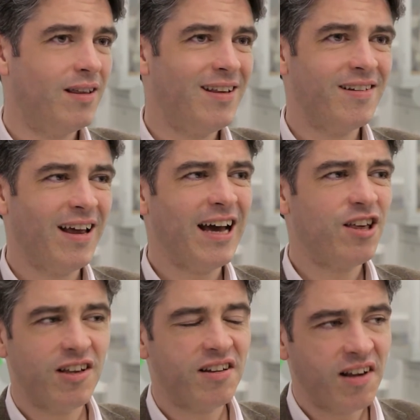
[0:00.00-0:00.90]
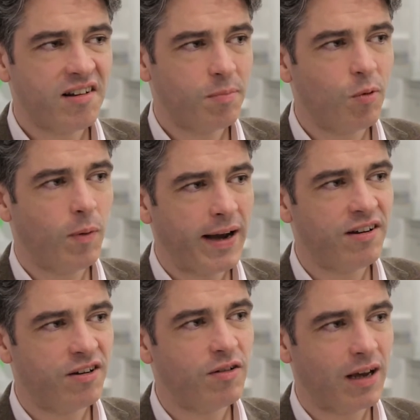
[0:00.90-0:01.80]
Is that actually a sensible way
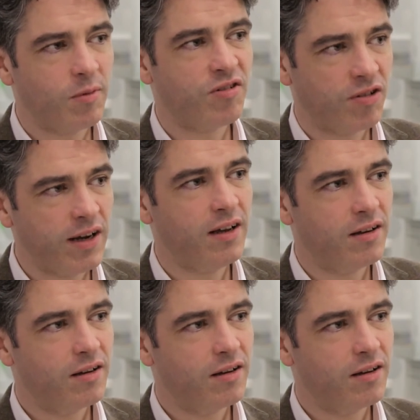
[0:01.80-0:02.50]
to do chemistry?